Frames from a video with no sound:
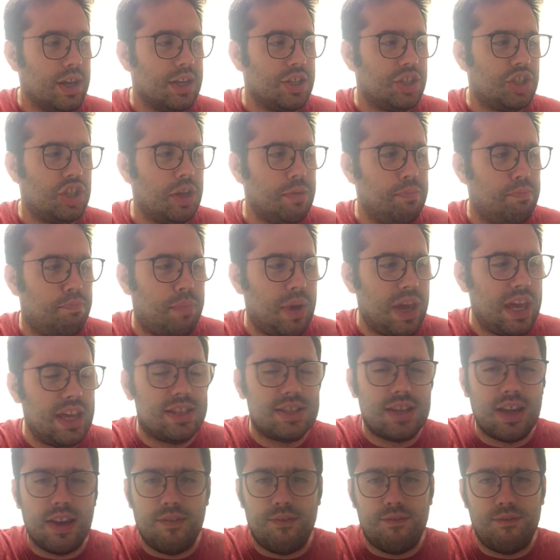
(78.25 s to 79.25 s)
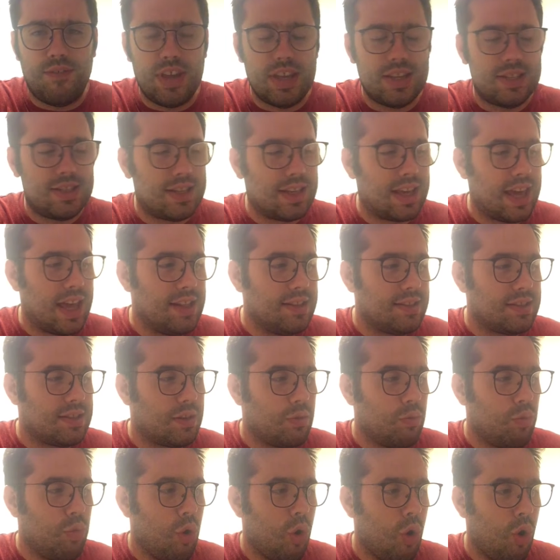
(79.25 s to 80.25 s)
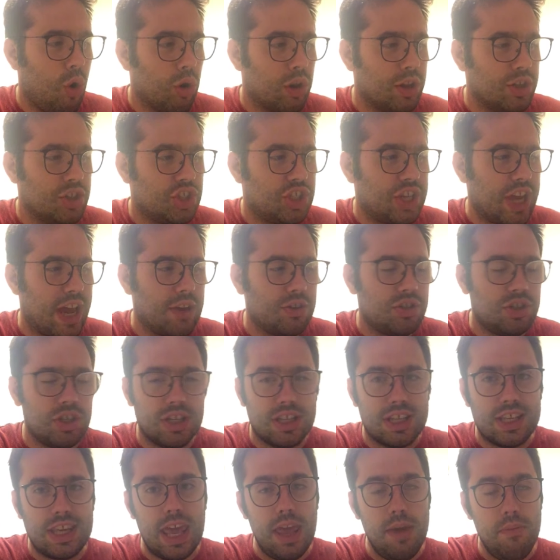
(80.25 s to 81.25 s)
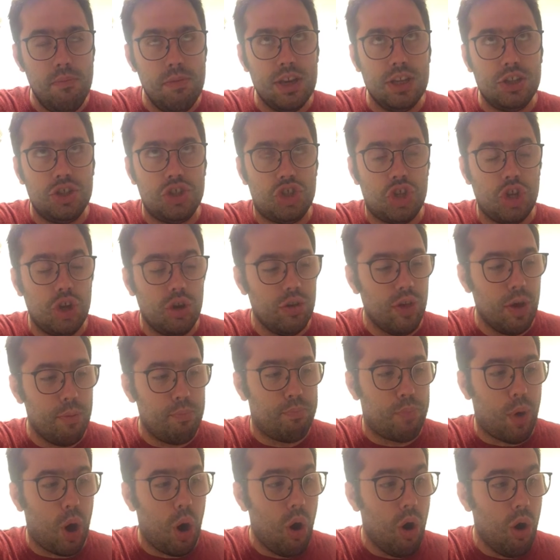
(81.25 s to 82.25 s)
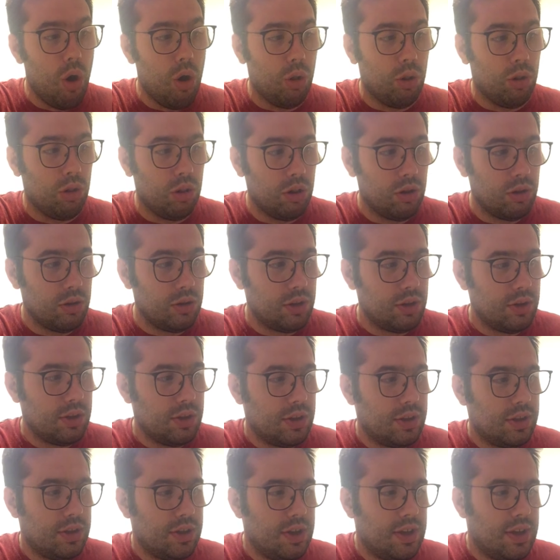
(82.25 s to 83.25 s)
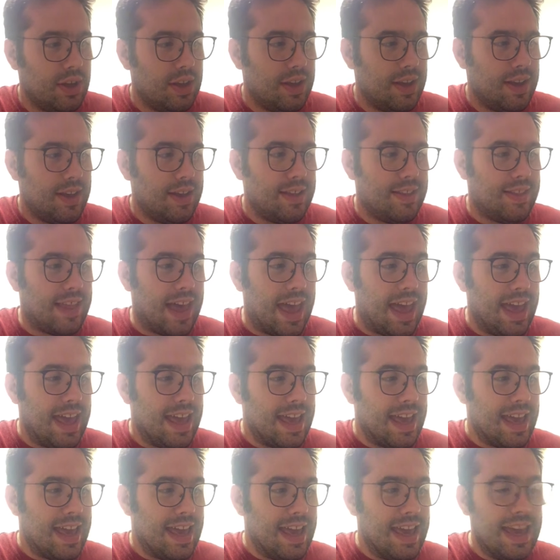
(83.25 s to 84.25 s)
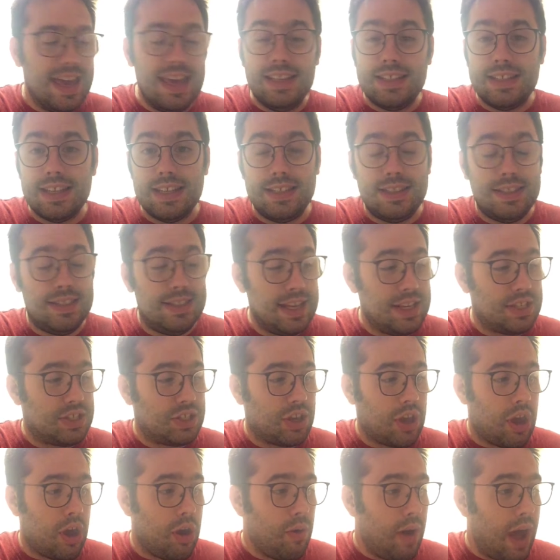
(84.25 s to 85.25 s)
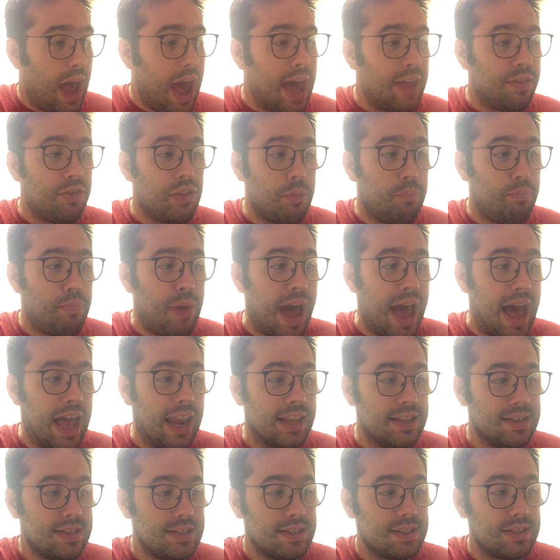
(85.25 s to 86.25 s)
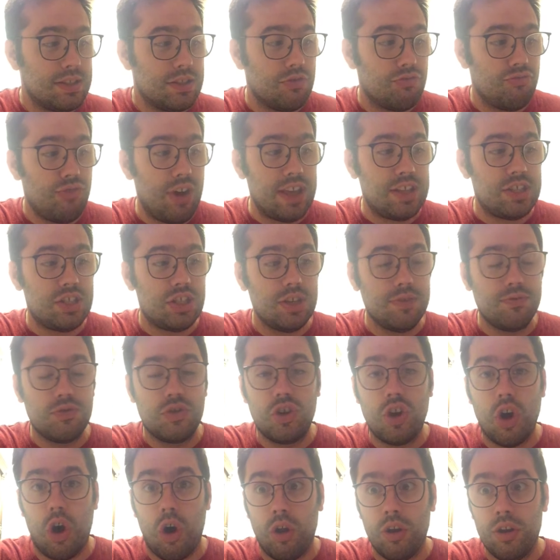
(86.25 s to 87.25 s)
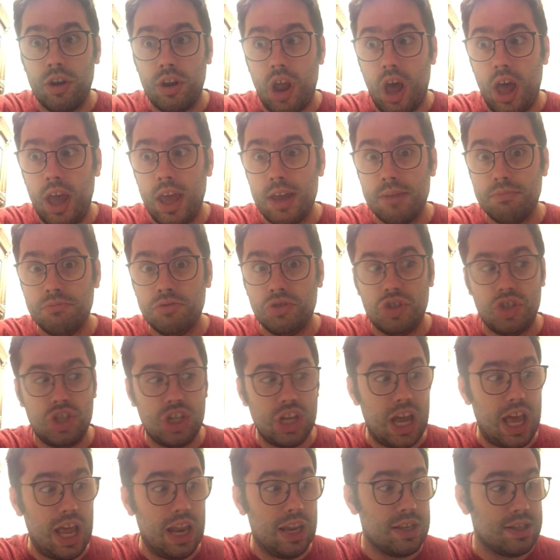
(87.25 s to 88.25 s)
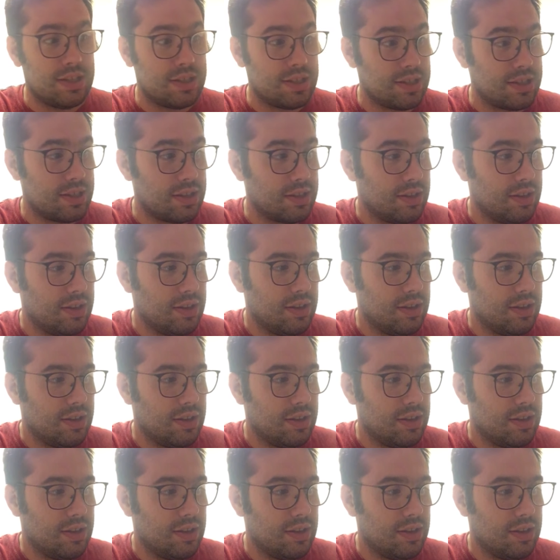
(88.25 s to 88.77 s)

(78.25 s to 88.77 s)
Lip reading: She beat her fist against the wall and shouted, "Get me to the ball!" "There is a disco at the palace. The rest have gone and I am jealous.